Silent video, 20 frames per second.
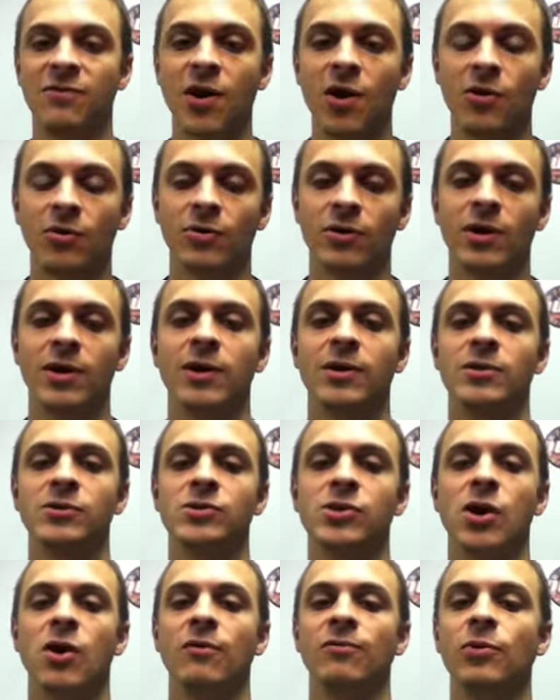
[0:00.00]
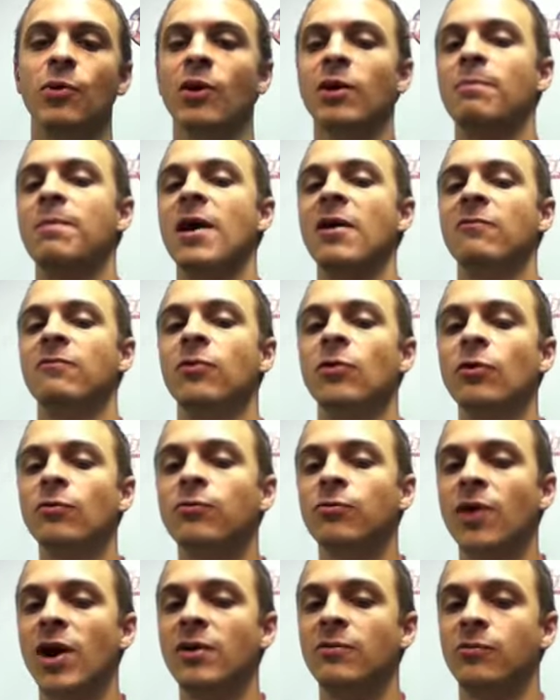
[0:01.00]
phone. So if you want to pay full
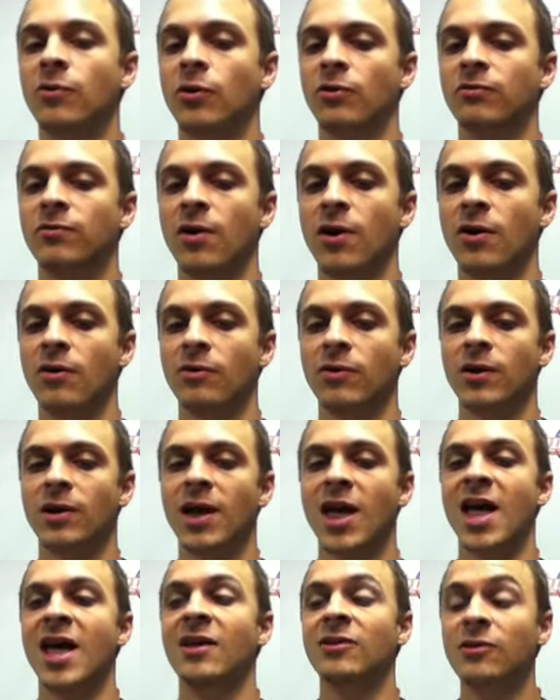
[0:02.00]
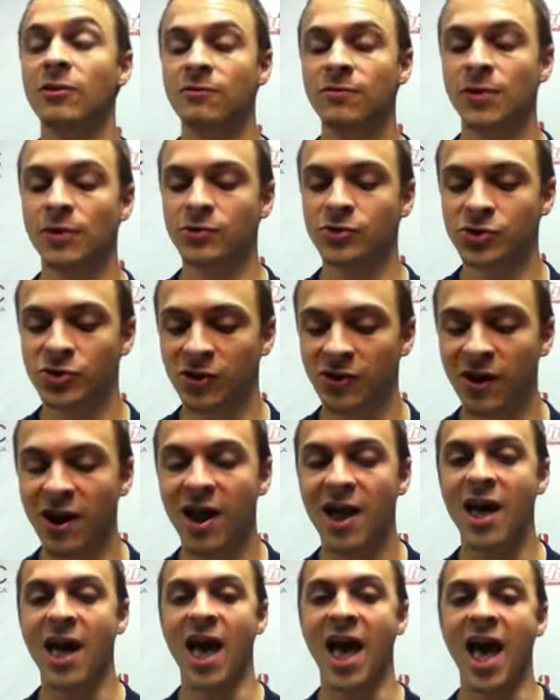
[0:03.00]
freight for a phone in the future
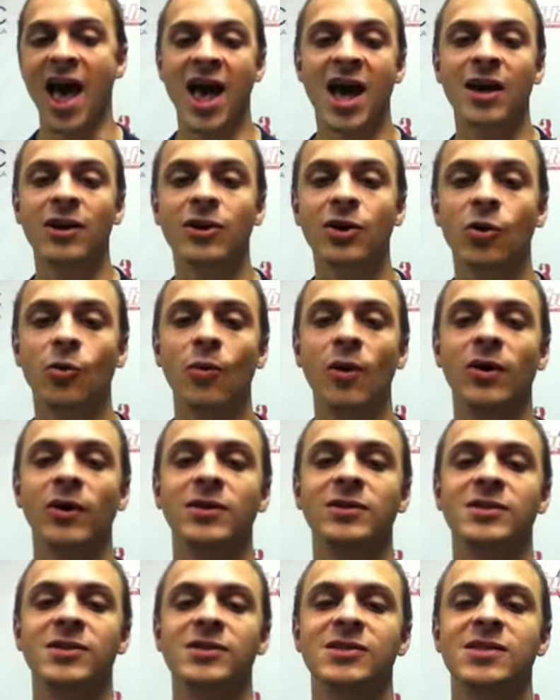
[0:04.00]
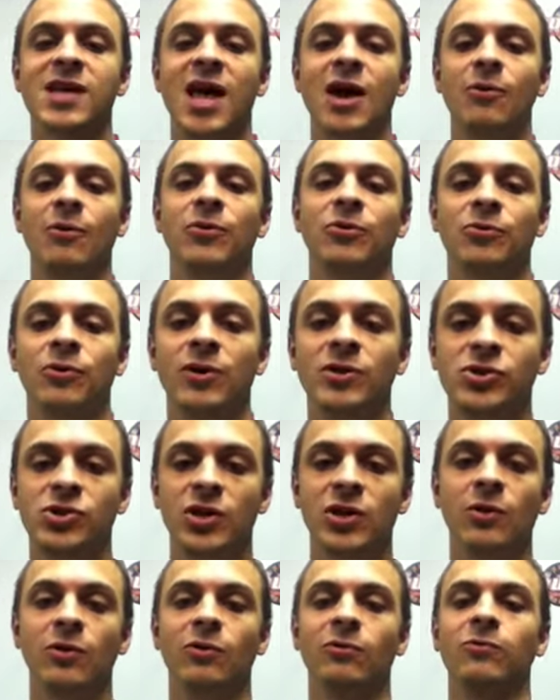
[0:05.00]
and you're willing to stay with
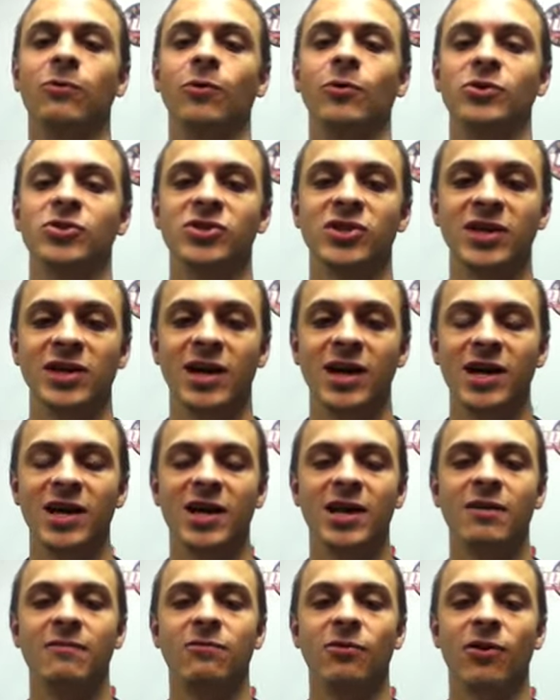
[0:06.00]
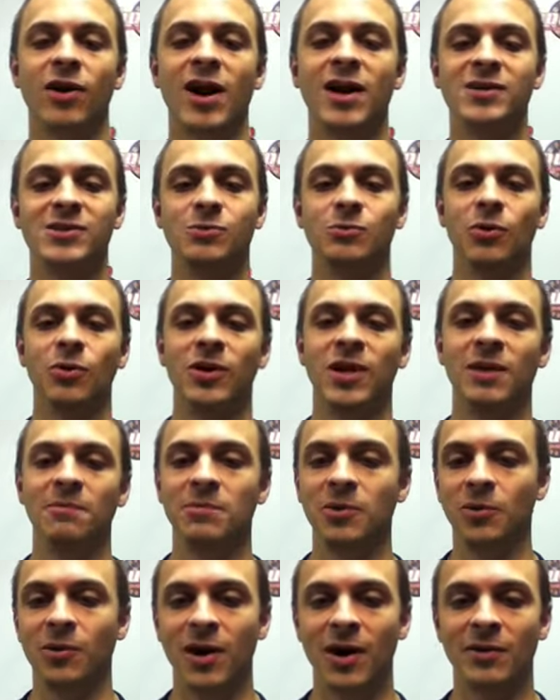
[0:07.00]
3G or 4G, Verizon will keep
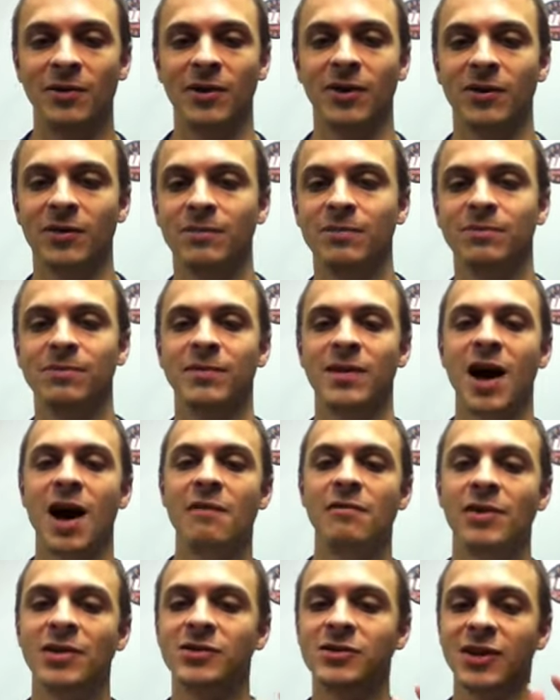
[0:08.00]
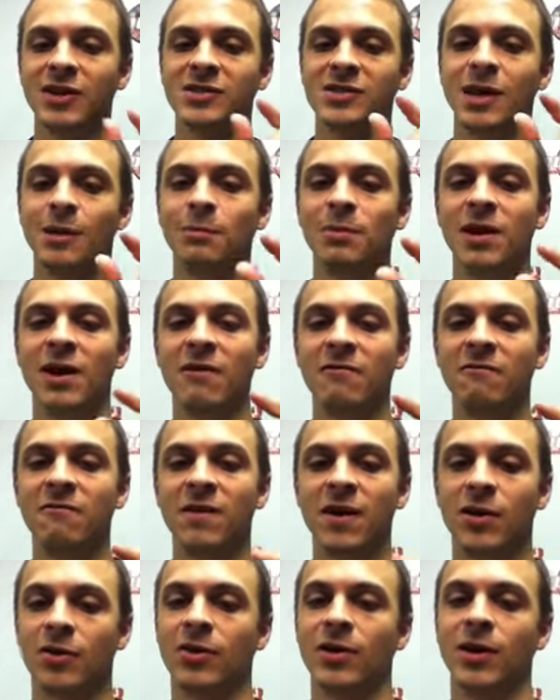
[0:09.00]
you on there. Obviously, it's going to be a
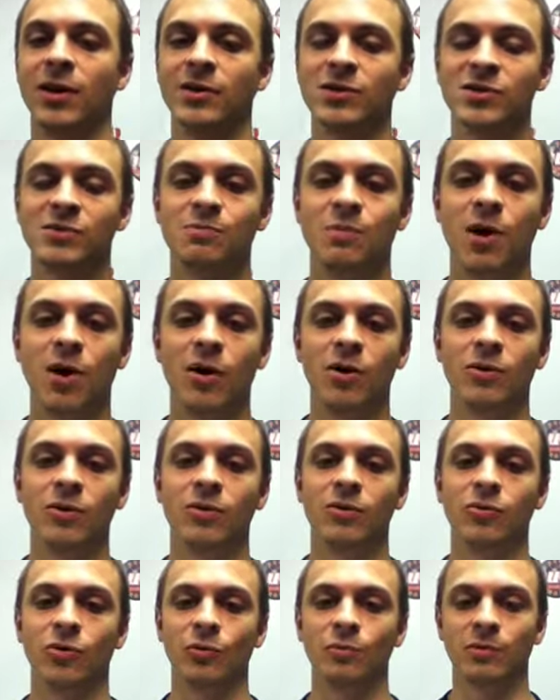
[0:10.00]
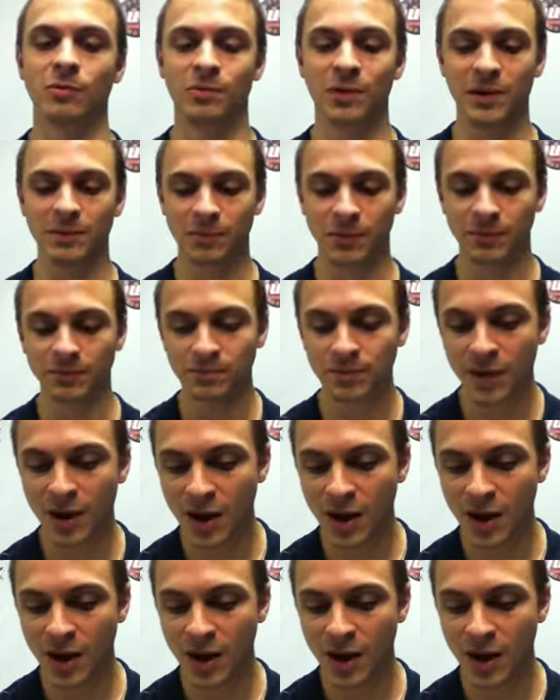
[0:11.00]
very small group of people.